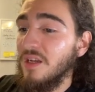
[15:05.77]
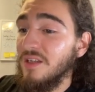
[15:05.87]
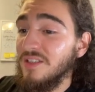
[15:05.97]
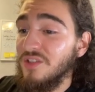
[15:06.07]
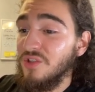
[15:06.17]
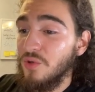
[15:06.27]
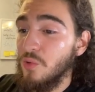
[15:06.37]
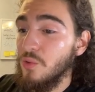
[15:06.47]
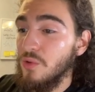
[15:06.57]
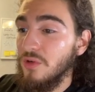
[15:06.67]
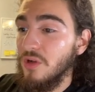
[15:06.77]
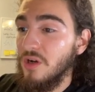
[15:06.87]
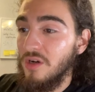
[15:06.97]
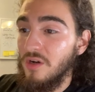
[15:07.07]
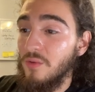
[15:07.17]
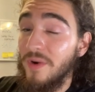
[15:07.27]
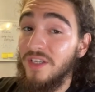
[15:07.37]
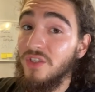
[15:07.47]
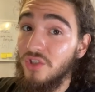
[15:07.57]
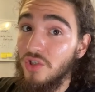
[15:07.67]
this is a cool way
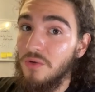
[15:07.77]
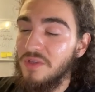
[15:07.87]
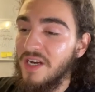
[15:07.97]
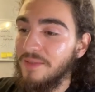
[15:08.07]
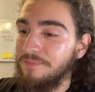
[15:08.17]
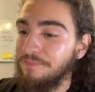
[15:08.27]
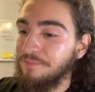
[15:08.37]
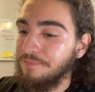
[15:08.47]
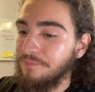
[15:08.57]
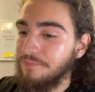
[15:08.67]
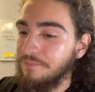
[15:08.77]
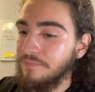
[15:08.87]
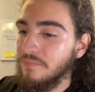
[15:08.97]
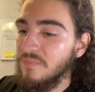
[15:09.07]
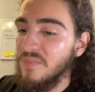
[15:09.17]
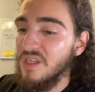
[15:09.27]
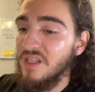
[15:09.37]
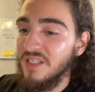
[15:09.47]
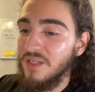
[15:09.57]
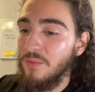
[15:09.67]
to show that.
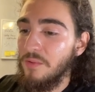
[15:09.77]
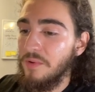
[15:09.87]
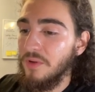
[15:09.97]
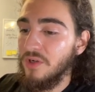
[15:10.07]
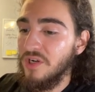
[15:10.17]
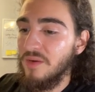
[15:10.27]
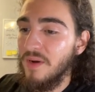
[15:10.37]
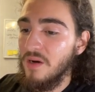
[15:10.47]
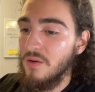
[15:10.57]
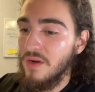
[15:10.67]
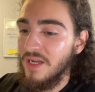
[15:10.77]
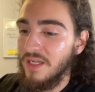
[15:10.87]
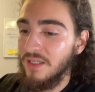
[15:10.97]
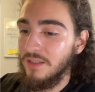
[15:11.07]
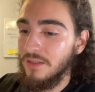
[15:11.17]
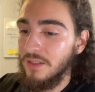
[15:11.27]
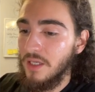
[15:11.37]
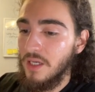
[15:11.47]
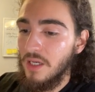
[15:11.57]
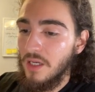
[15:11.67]
And that's like what we were learning about. And
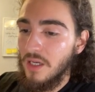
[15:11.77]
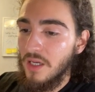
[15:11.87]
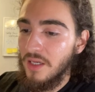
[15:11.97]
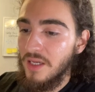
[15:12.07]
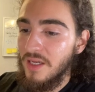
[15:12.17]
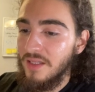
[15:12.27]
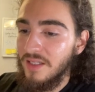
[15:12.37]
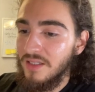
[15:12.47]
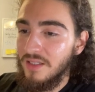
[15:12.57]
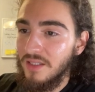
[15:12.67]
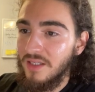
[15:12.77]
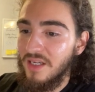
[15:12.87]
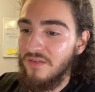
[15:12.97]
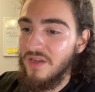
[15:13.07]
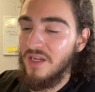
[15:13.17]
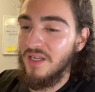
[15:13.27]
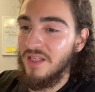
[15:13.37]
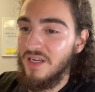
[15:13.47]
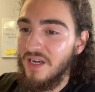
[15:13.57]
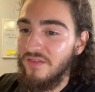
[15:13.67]
yeah, that's kind of it.
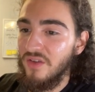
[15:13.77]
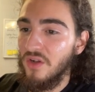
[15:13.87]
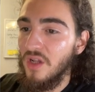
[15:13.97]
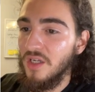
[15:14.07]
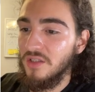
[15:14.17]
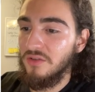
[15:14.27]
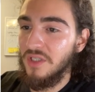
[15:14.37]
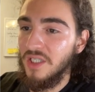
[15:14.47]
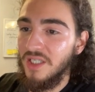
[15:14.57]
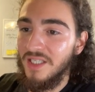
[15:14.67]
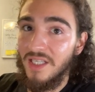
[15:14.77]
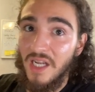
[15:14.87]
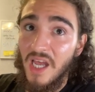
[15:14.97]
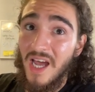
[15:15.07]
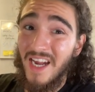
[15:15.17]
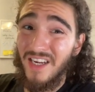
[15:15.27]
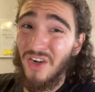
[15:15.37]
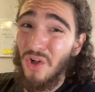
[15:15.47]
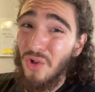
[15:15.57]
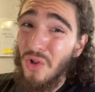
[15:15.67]
And then I have the glossary, and then I can
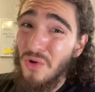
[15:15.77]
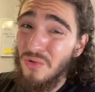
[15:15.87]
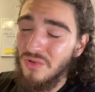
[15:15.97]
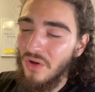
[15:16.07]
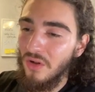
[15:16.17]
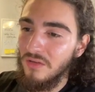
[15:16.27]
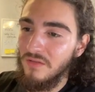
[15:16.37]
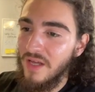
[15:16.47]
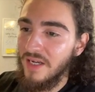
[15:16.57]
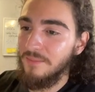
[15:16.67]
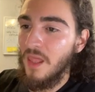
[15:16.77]
close all of that